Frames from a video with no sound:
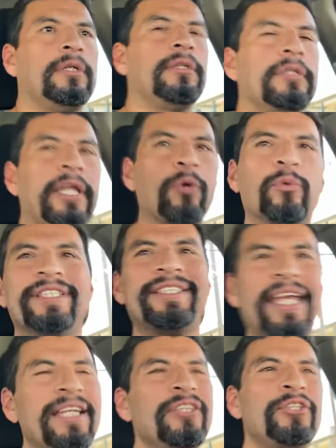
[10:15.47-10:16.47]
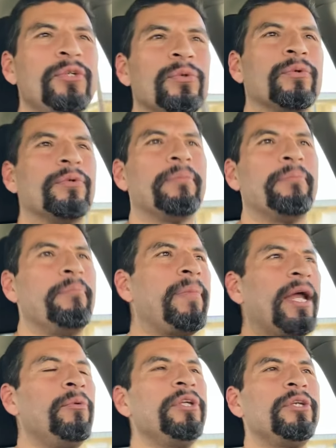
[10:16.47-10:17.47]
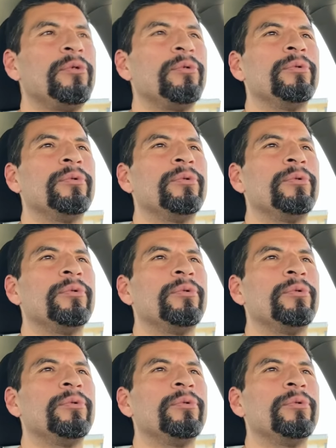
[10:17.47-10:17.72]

that would date you, marry you,